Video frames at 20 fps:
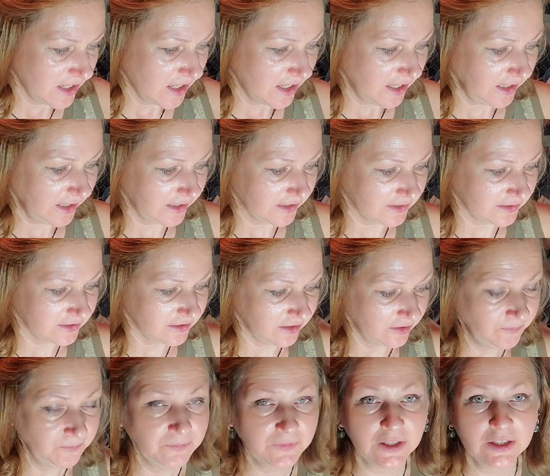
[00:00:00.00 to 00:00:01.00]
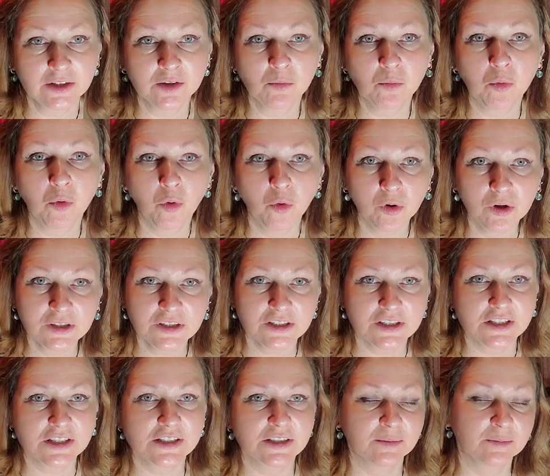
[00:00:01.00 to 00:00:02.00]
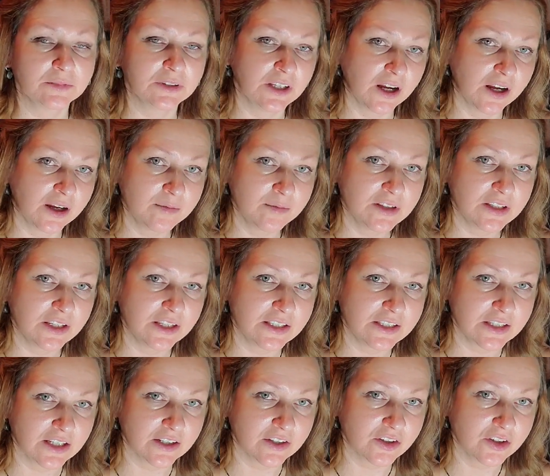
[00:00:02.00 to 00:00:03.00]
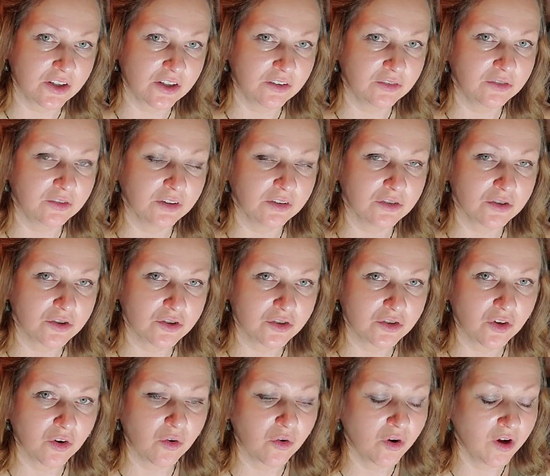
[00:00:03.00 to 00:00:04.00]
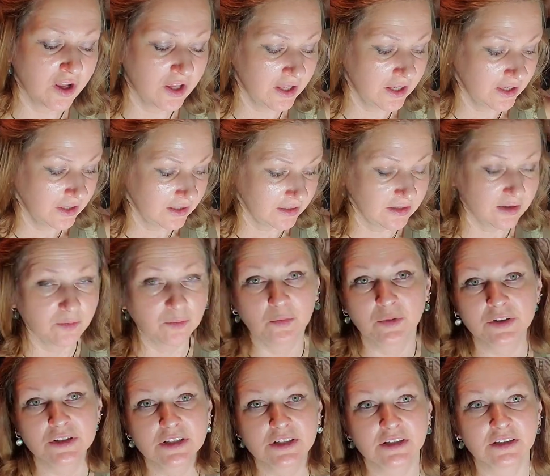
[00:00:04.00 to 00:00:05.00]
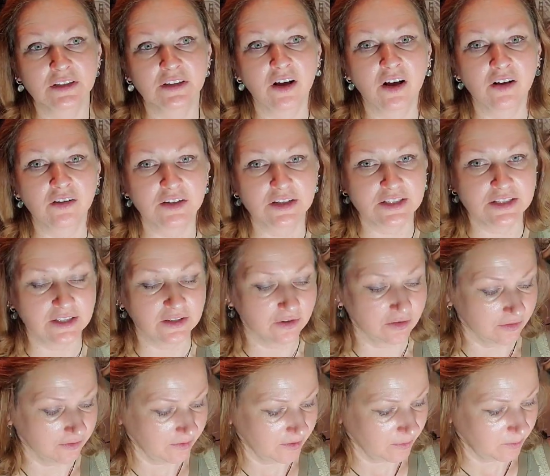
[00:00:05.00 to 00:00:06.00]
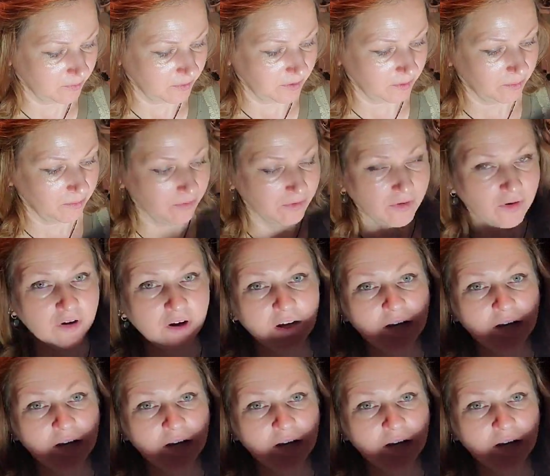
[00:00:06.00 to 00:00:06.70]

In a portrait, sometimes it's actually will show the personality of the people.